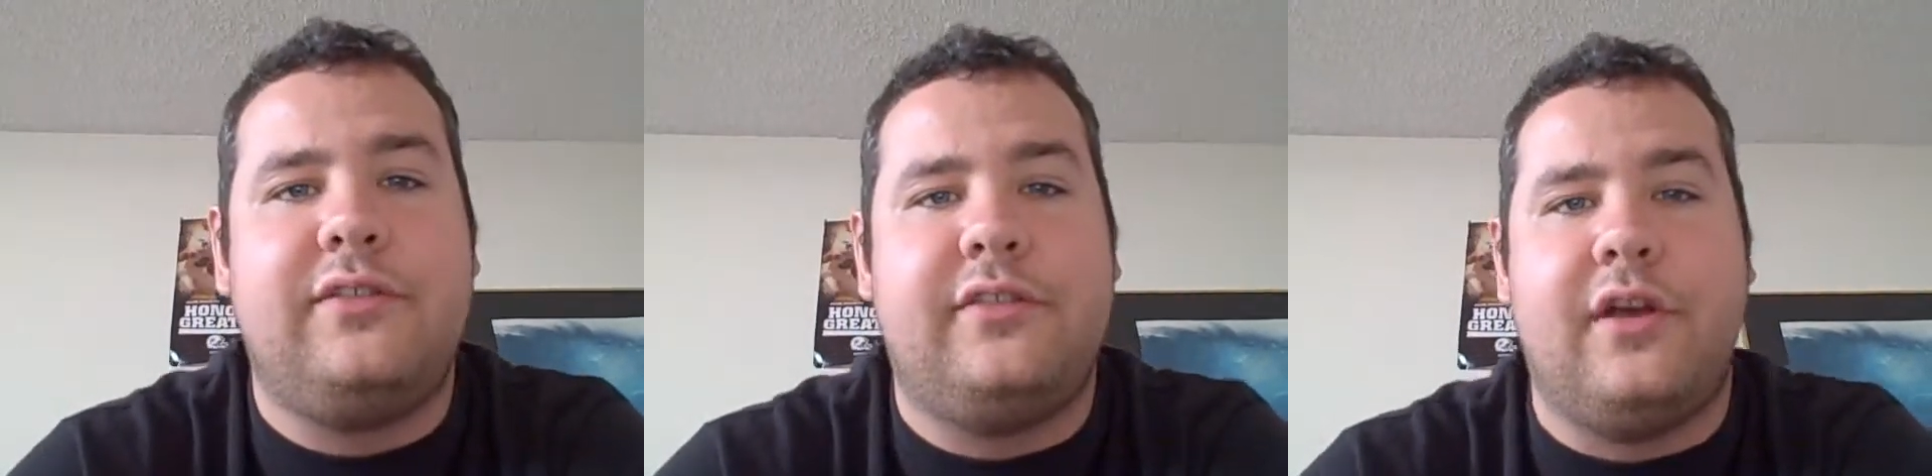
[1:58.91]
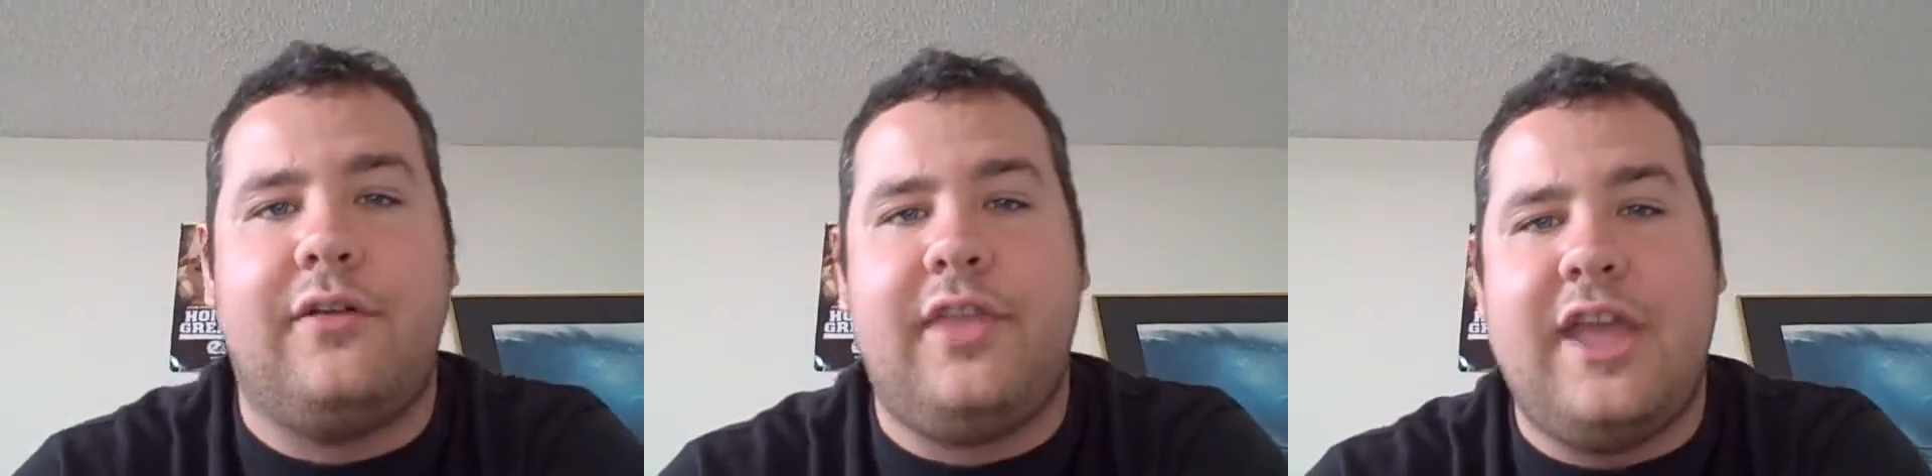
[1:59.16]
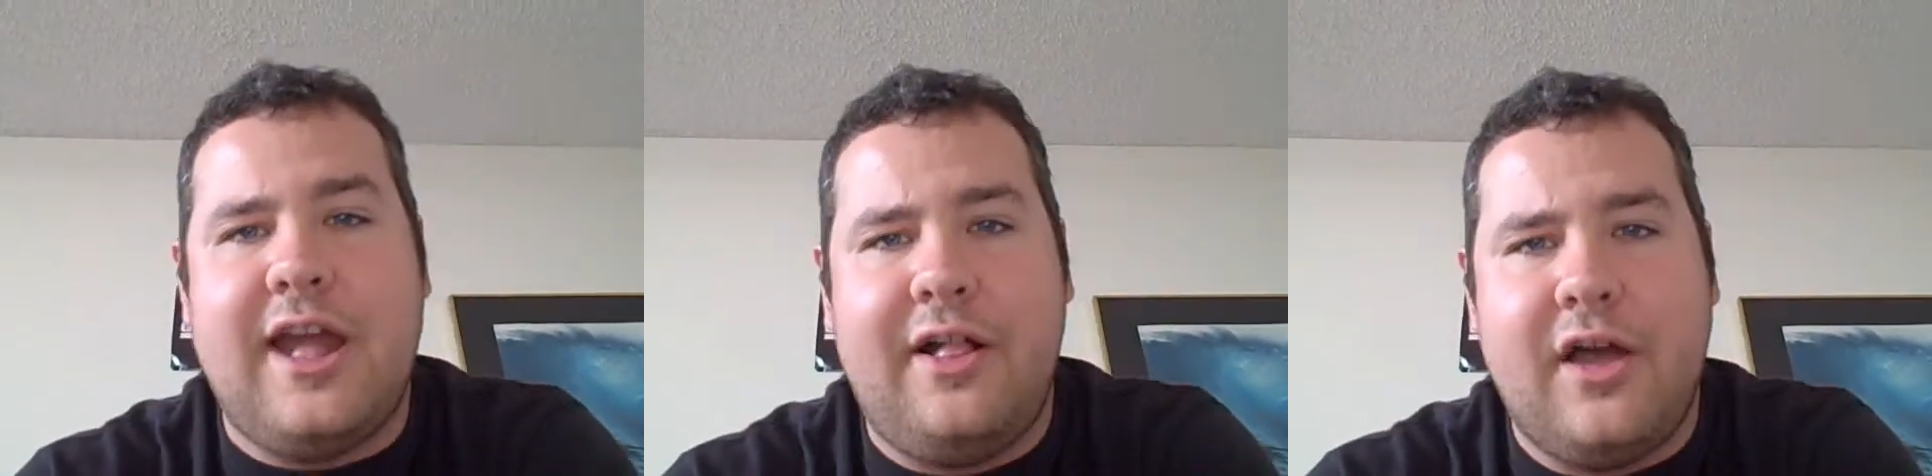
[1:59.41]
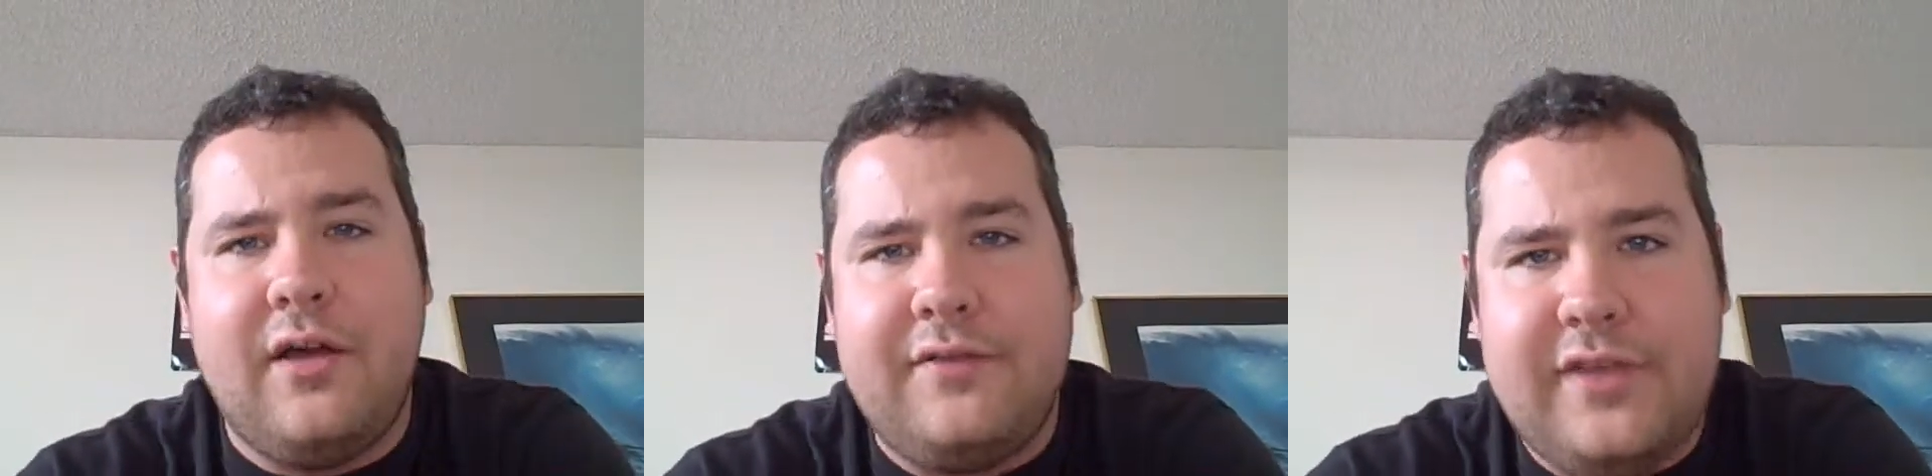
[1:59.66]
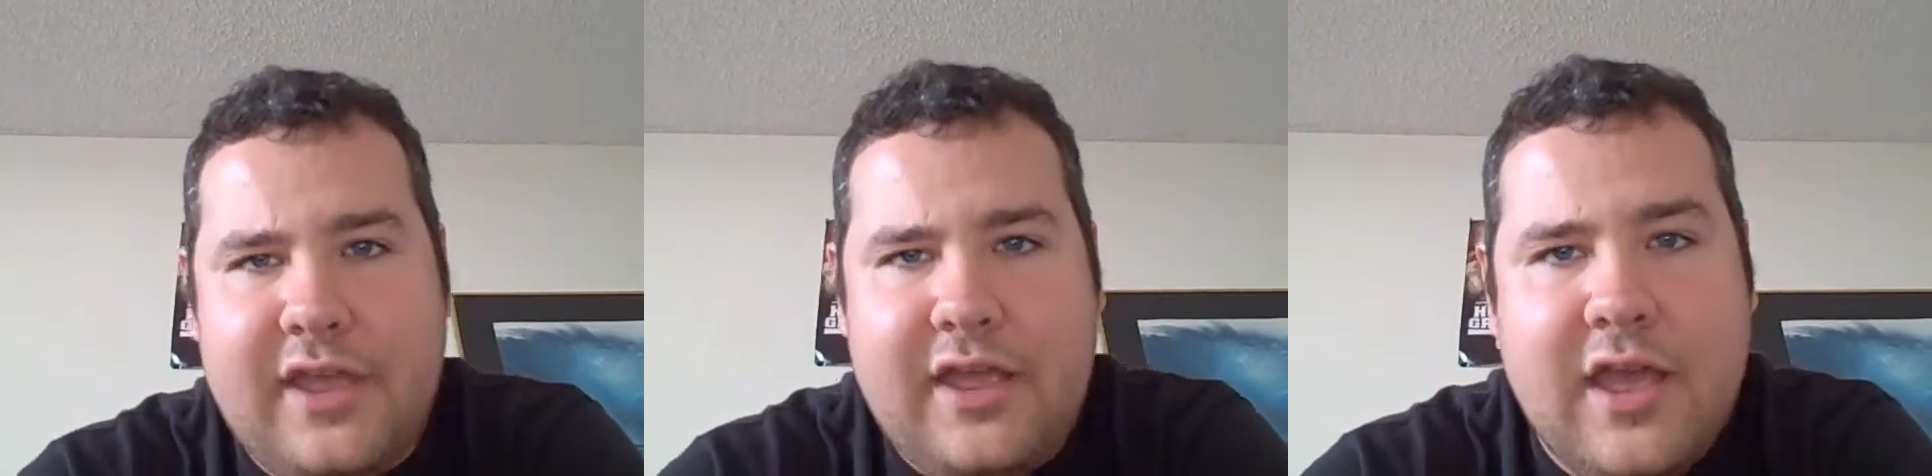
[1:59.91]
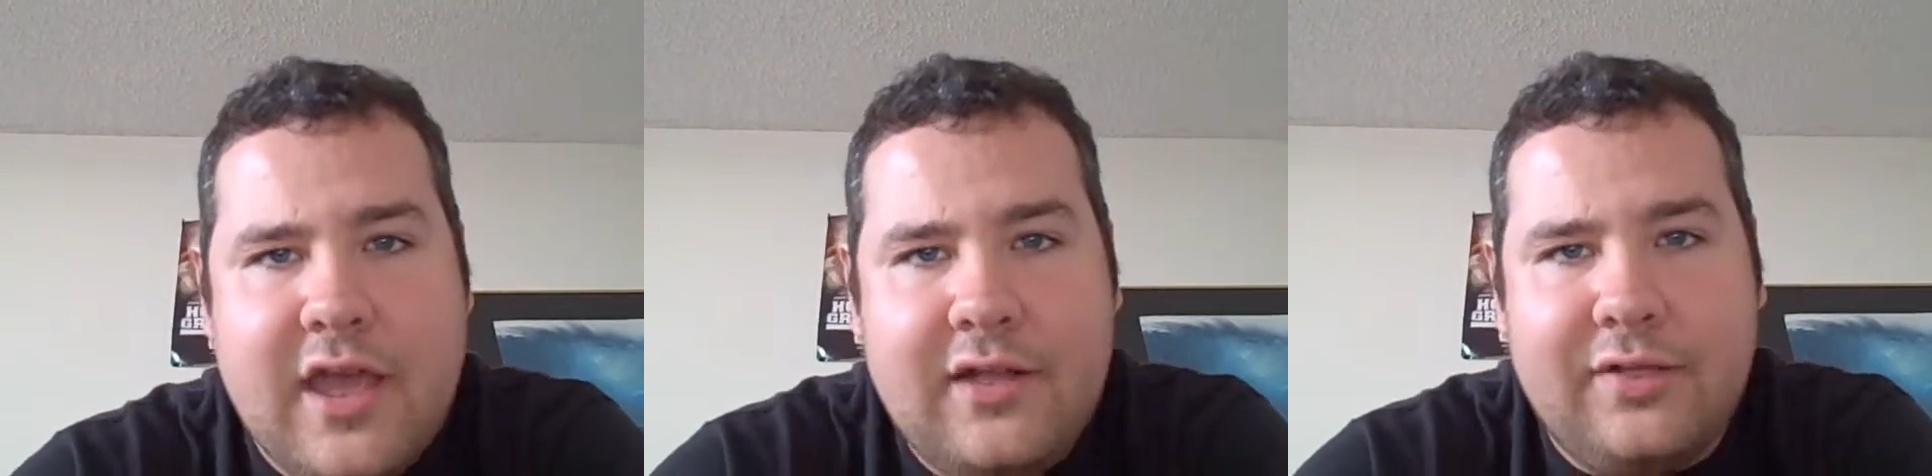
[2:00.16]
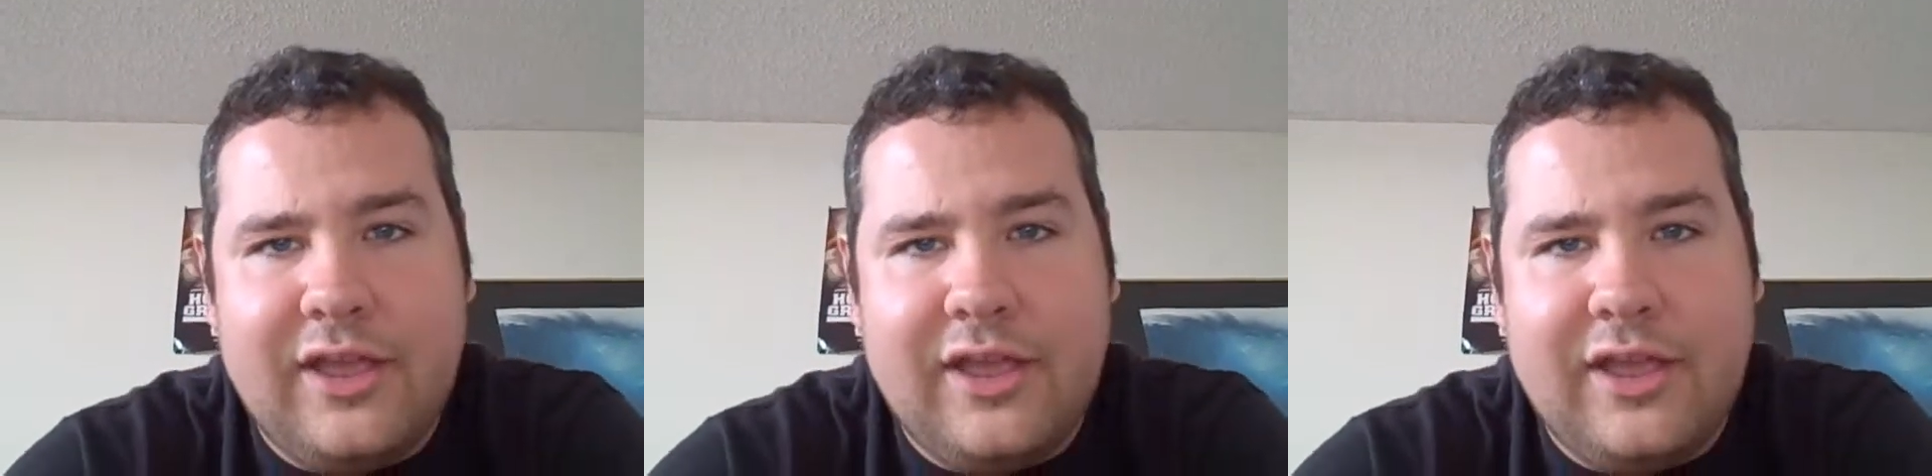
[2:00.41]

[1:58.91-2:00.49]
So the LOD,